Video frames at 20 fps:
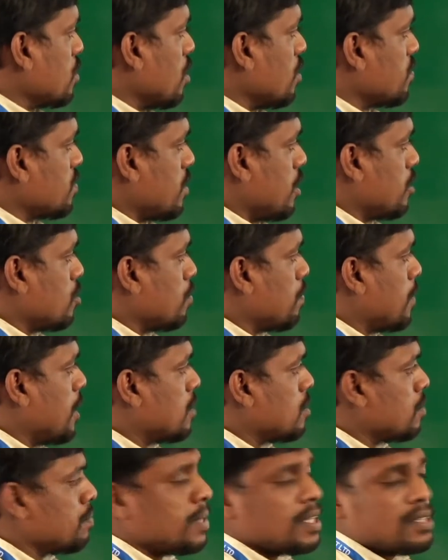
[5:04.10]
of
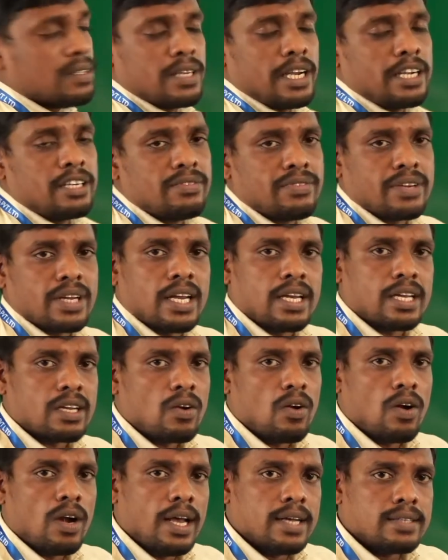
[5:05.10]
cytoplasm is scientifically
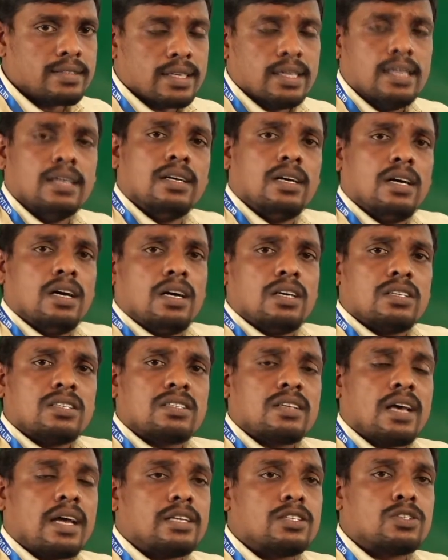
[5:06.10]
called as a
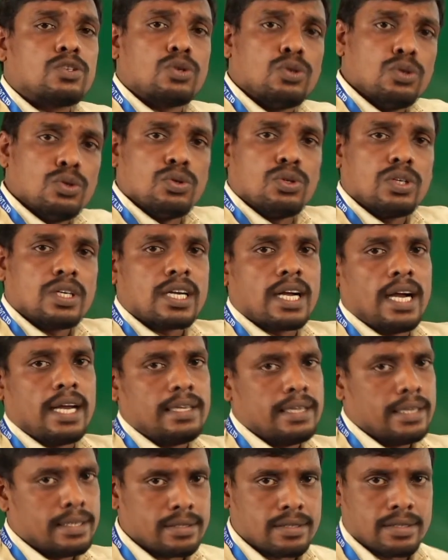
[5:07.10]

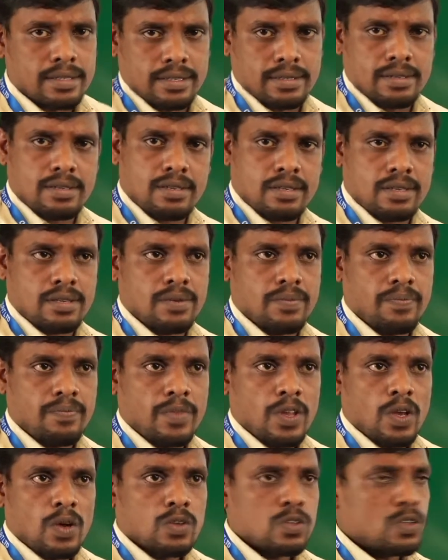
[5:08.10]
cytokinesis.
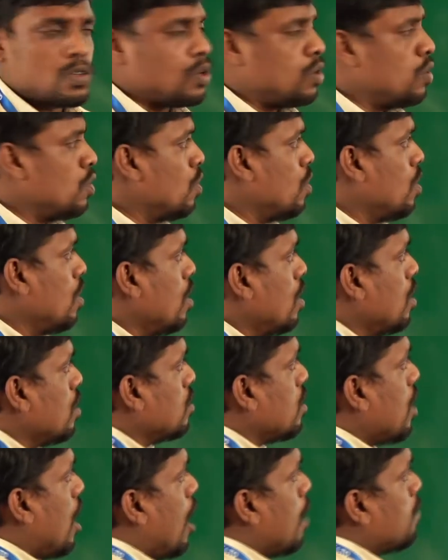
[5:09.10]
So
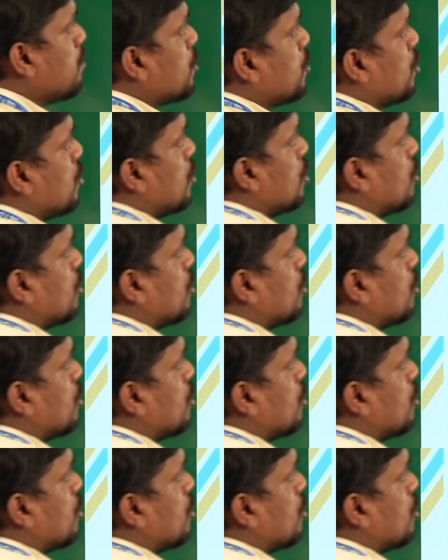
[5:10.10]
the option